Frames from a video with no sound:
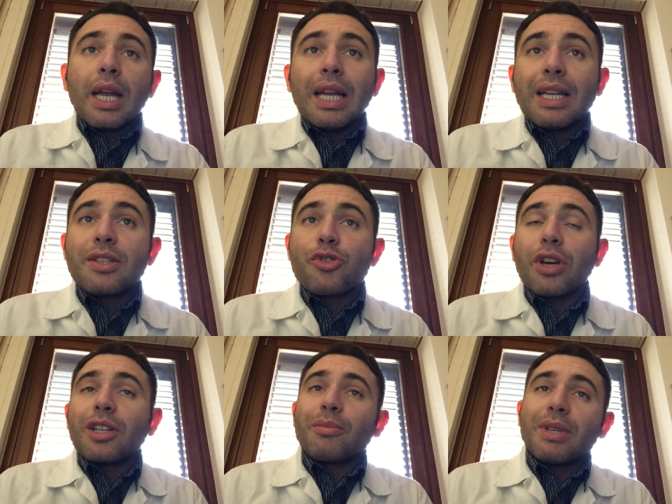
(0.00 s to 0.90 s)
Ladies and
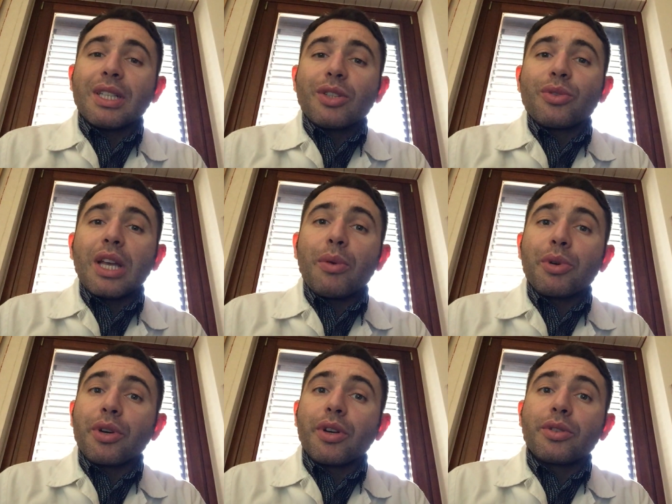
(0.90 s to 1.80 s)
gentlemen, today
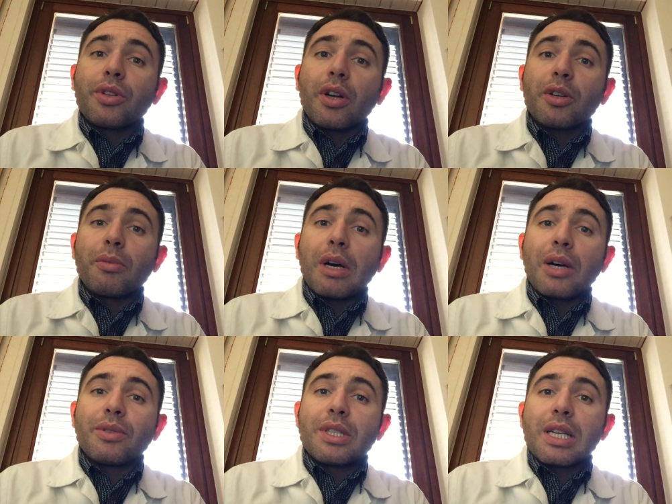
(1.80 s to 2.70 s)
we're going to talk
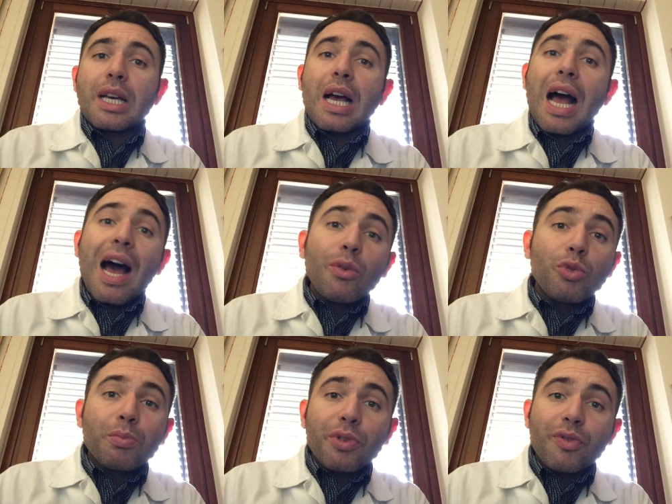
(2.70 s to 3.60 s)
about how
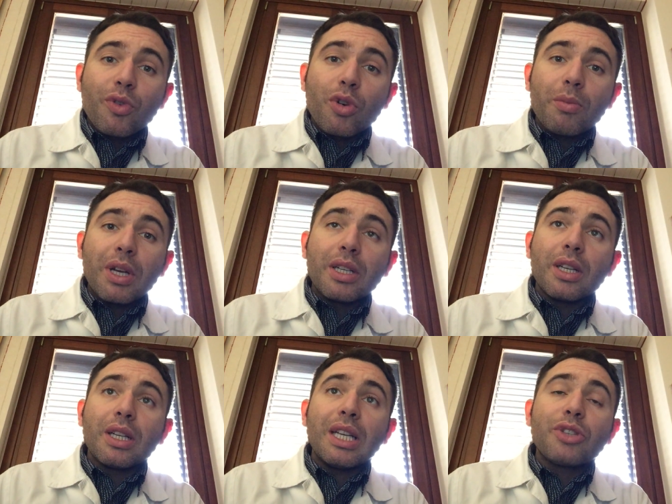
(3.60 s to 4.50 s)
to perform
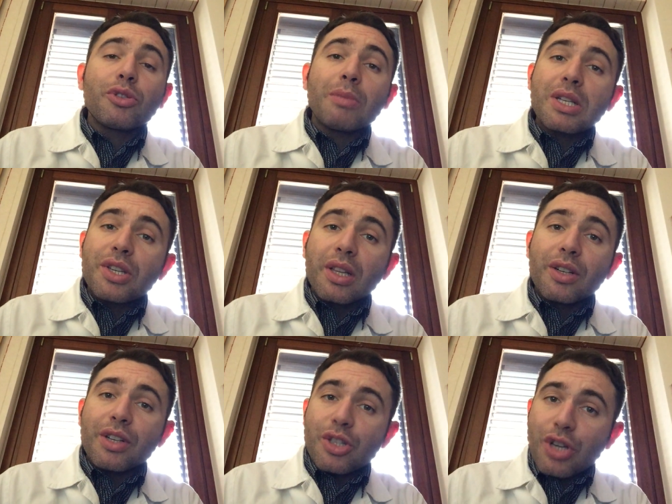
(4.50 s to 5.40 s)
an
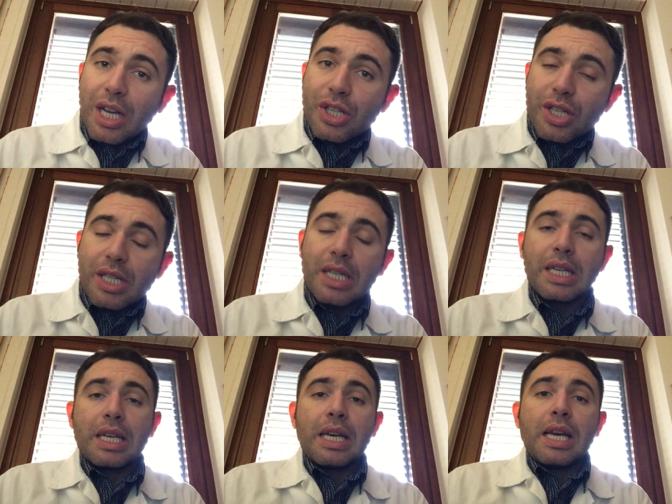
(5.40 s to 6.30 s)
intramuscular injection
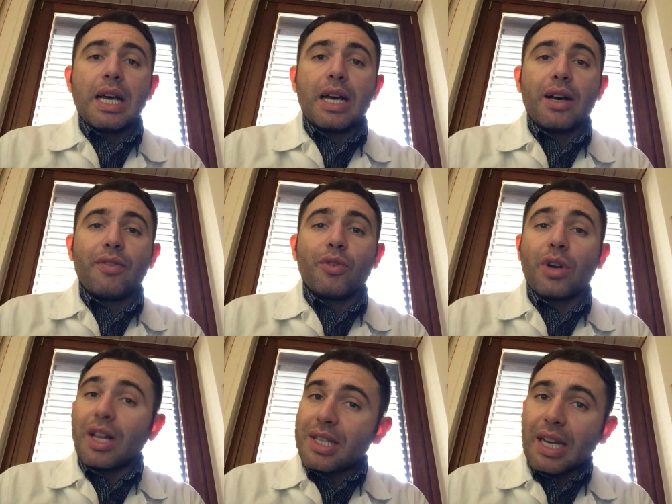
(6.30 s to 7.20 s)

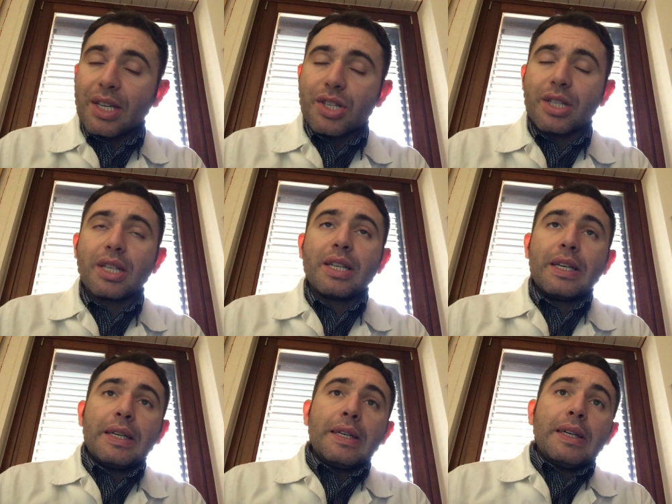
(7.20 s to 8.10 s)
for health section.
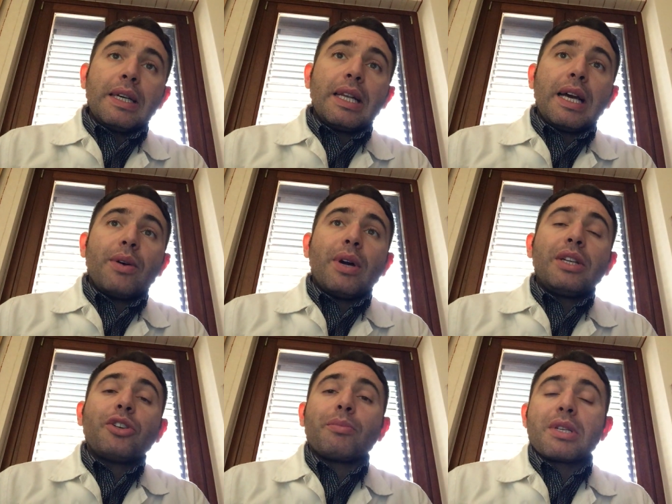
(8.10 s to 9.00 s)
Now,
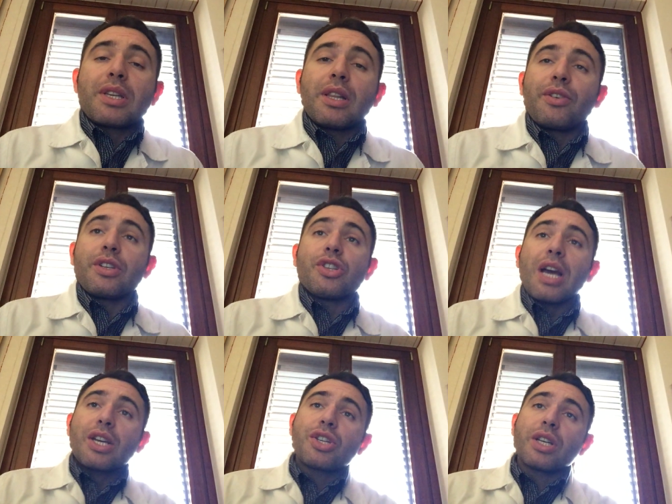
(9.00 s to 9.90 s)
an intramuscular
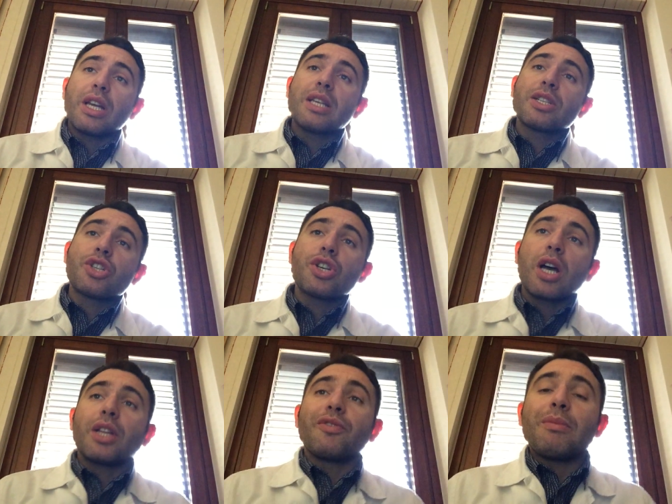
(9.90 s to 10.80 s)
injection is a
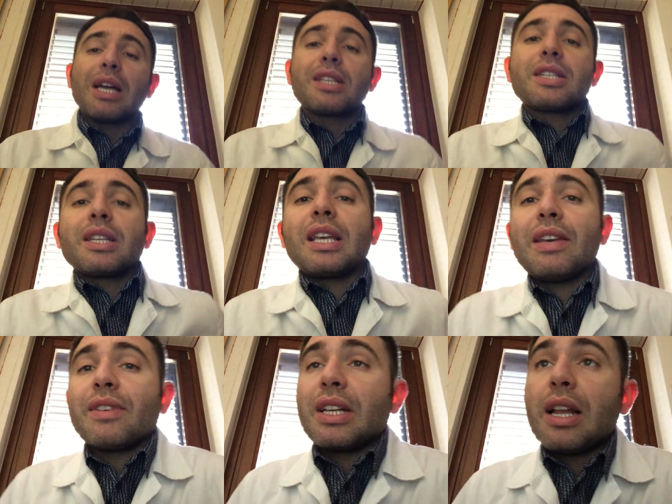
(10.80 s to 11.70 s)
shot of medicine
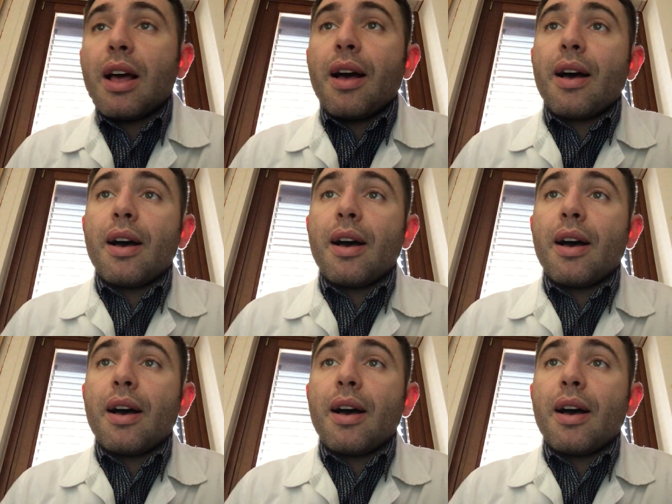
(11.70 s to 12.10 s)
given